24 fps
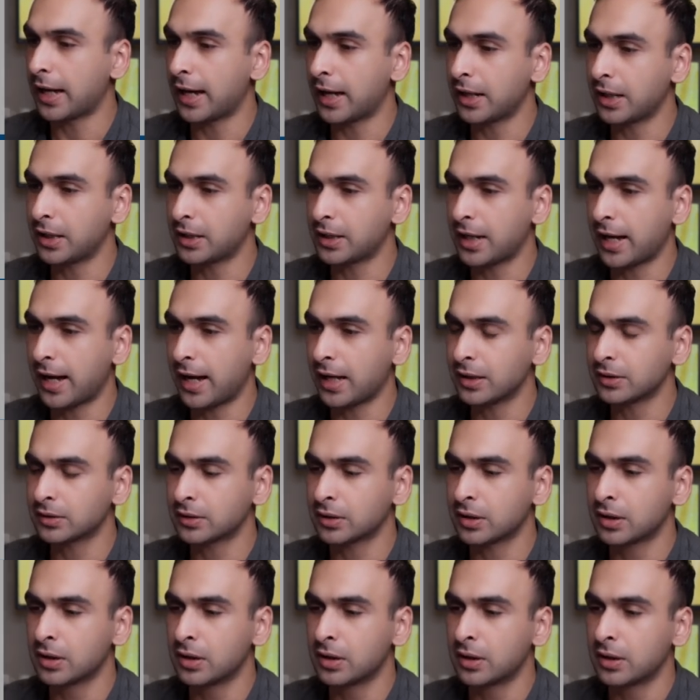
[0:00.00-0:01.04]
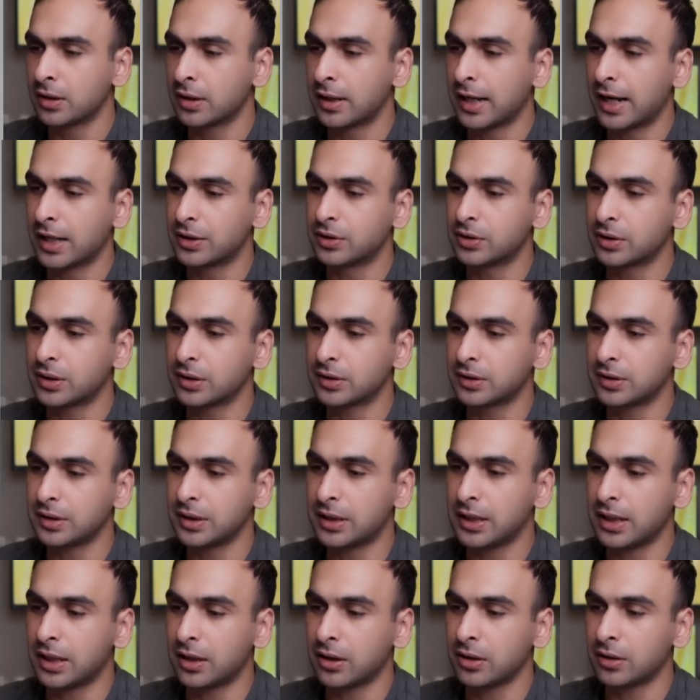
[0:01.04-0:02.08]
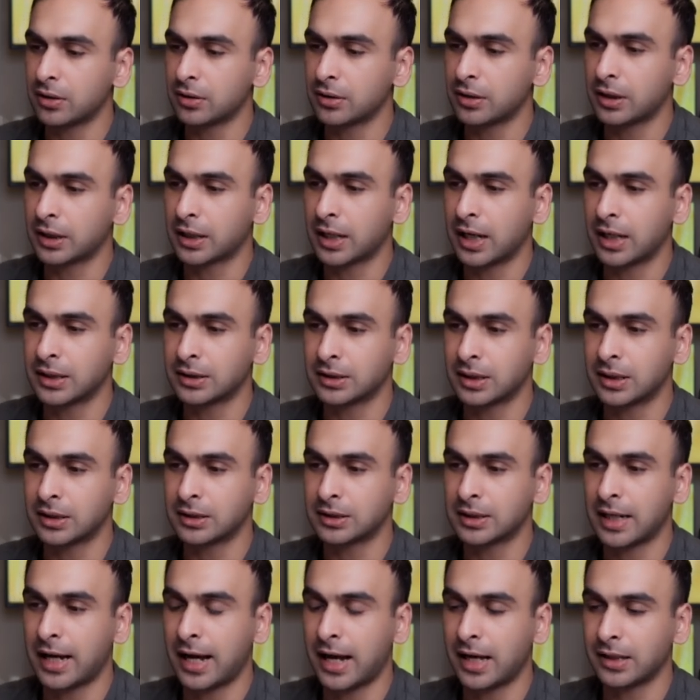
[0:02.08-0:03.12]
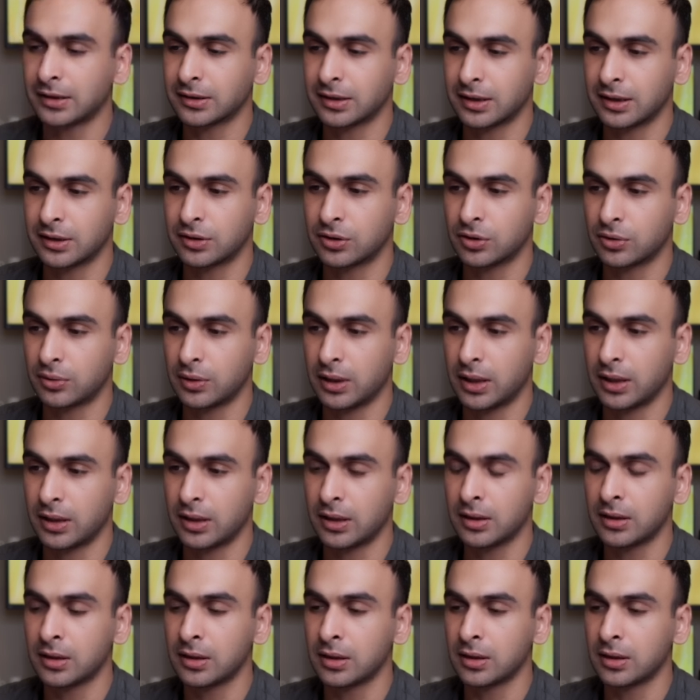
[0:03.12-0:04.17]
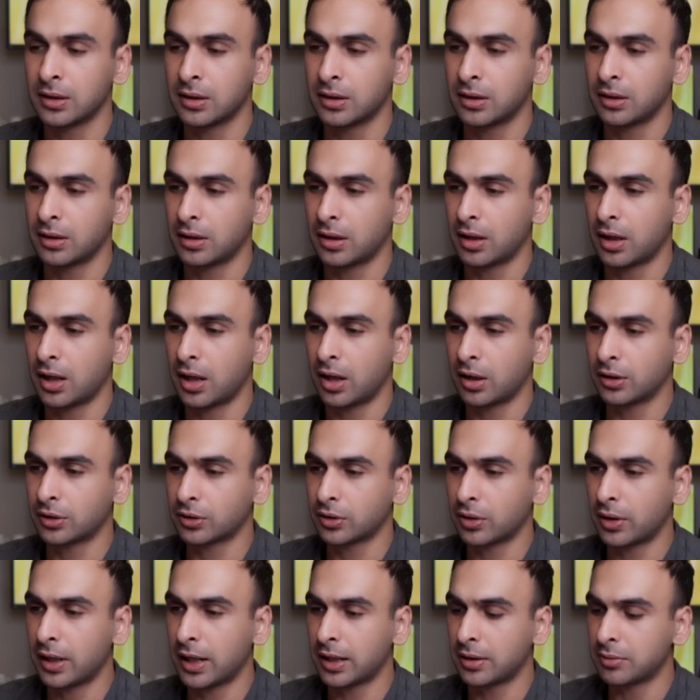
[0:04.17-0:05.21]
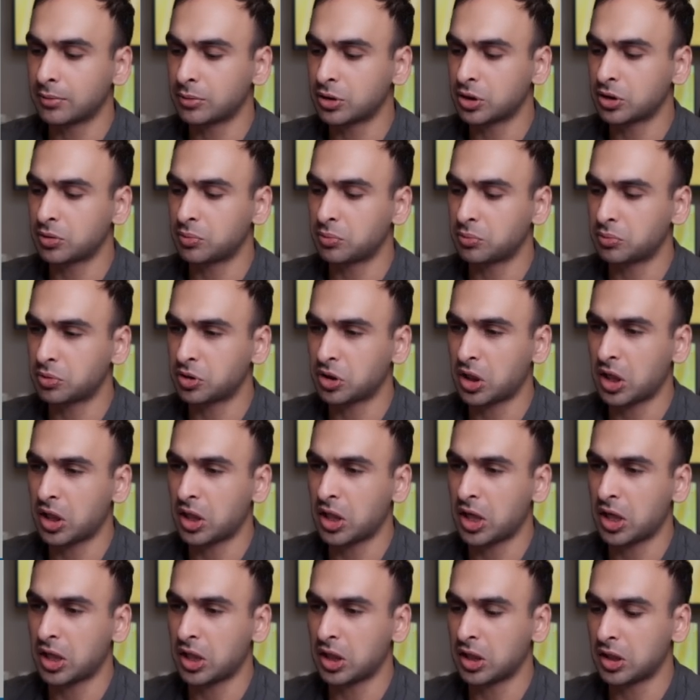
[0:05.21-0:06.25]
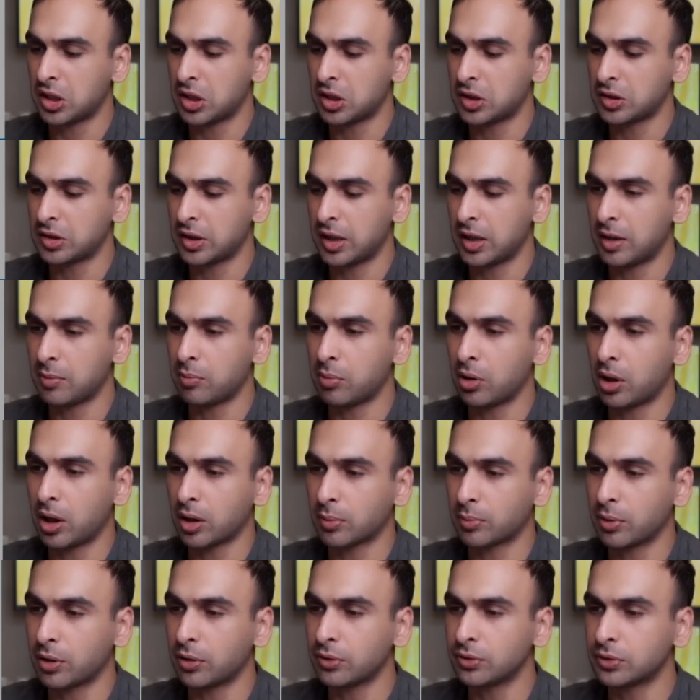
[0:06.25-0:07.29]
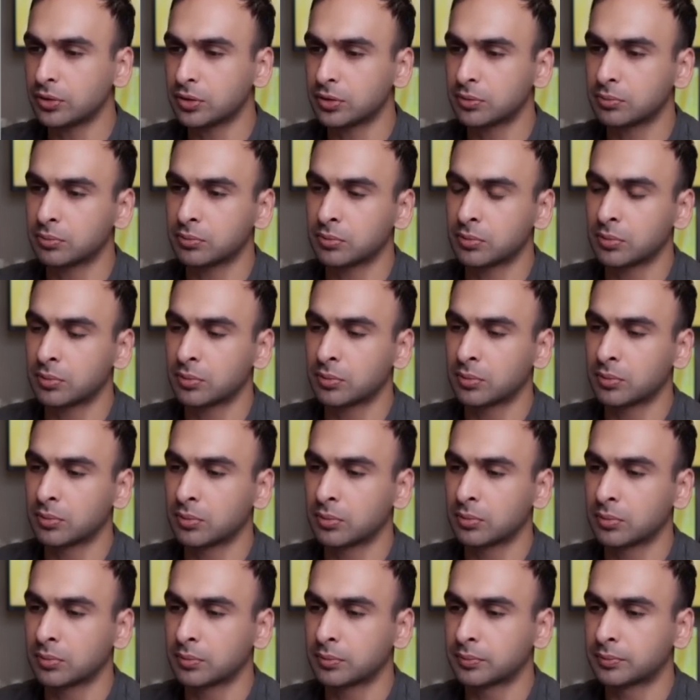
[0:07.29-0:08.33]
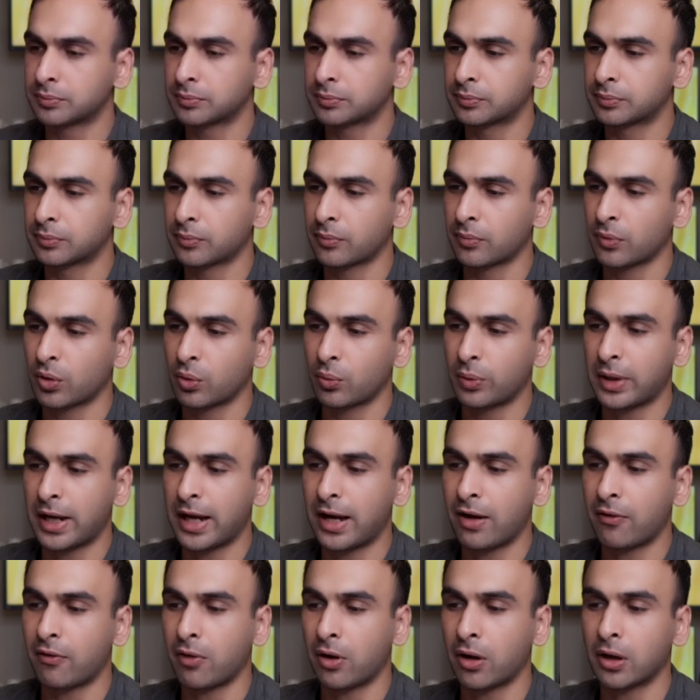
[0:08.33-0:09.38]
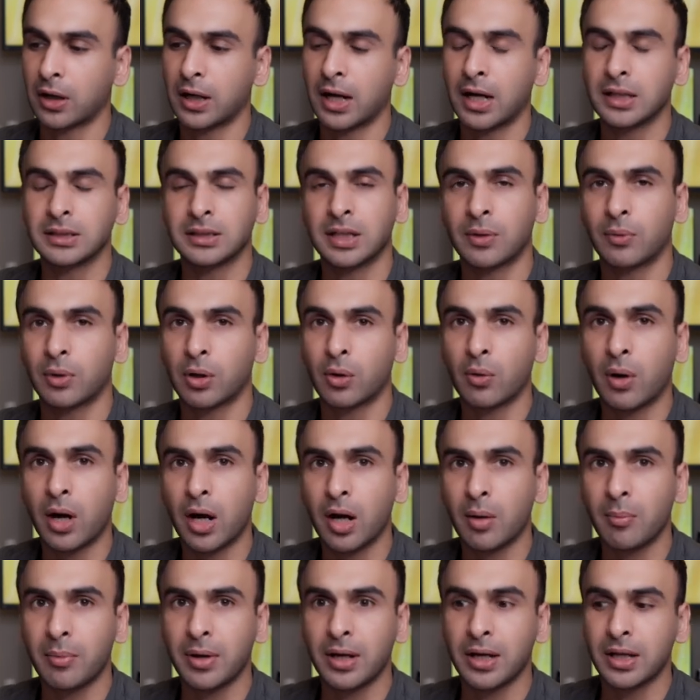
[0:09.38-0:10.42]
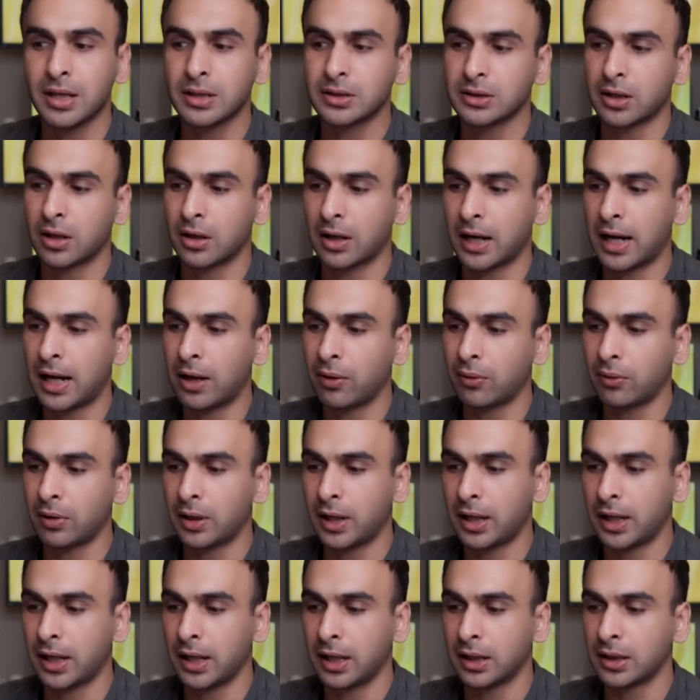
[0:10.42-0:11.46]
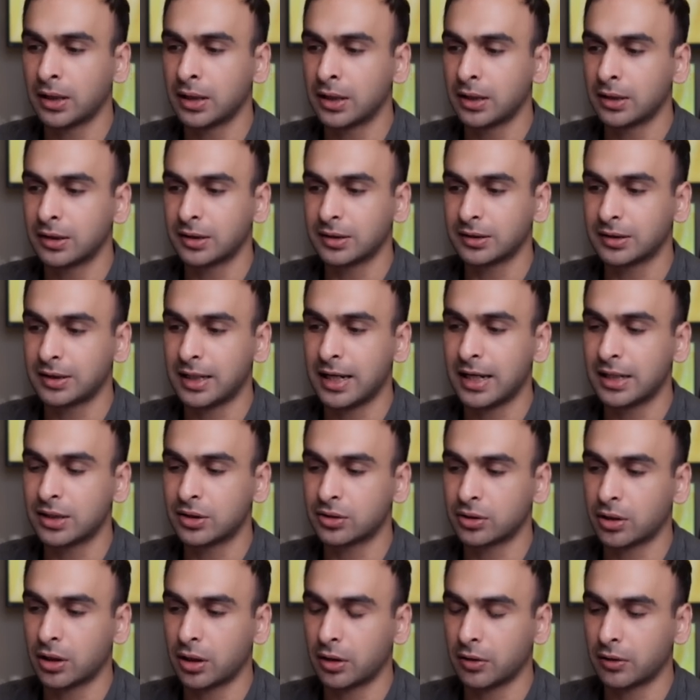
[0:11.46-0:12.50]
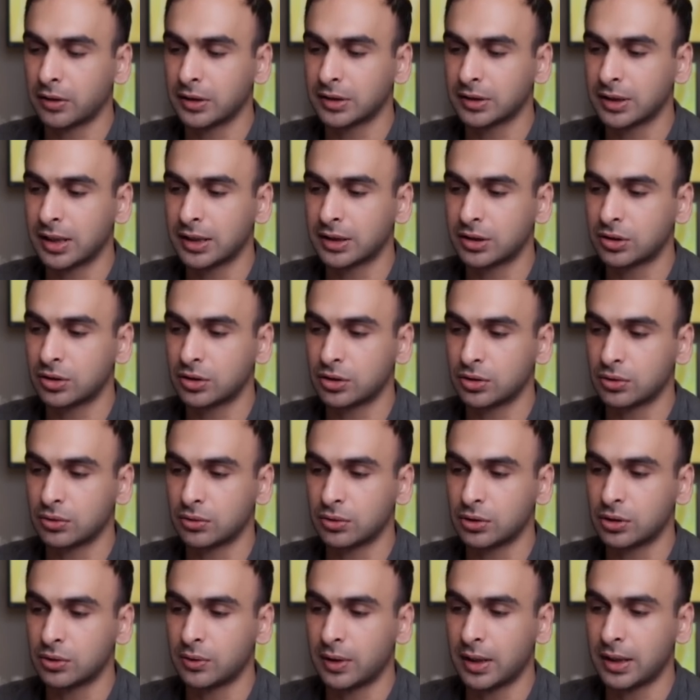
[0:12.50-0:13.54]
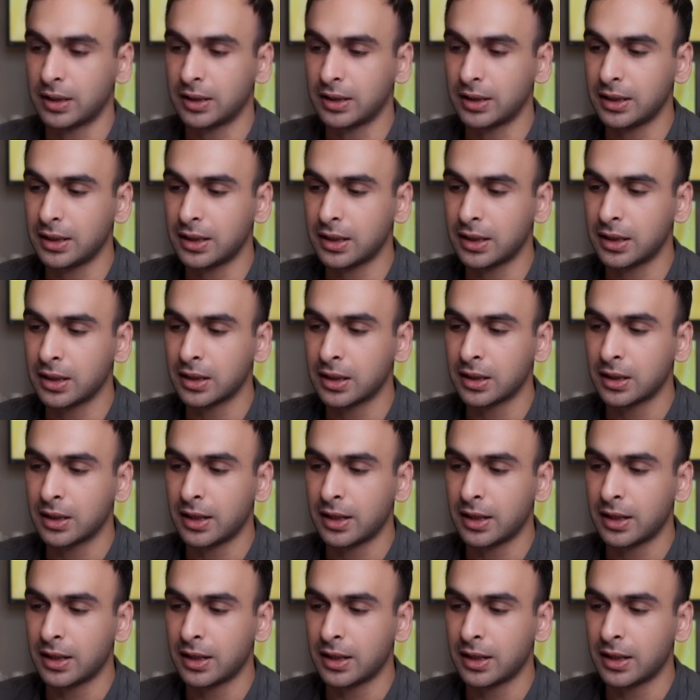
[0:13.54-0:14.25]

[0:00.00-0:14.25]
add a task. As you can see here, the content task is created. Let's go ahead and just say that it is a blog post. We have our content requirements, our outline, the stage is already set to new idea,